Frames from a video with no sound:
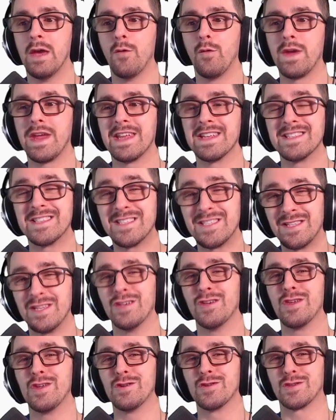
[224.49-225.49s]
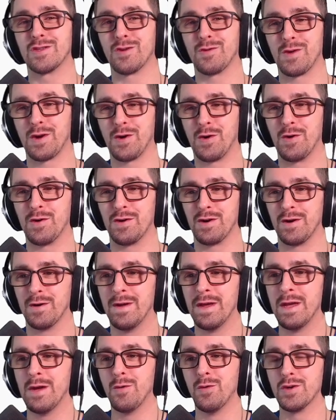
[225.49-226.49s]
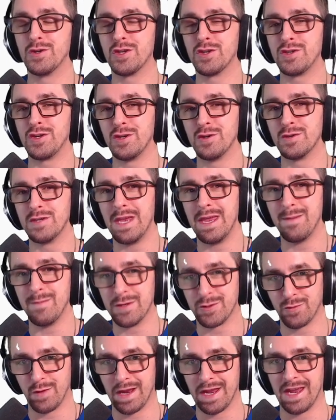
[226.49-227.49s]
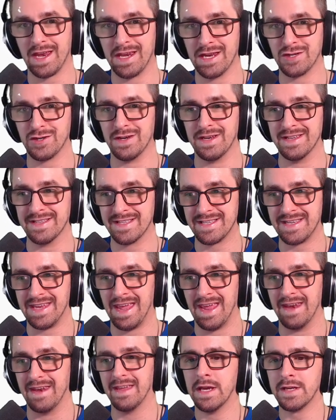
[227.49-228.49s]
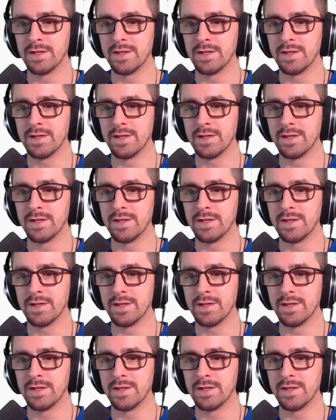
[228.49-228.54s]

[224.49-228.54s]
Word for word: We can still use the recorder. We'll just use image recognition instead.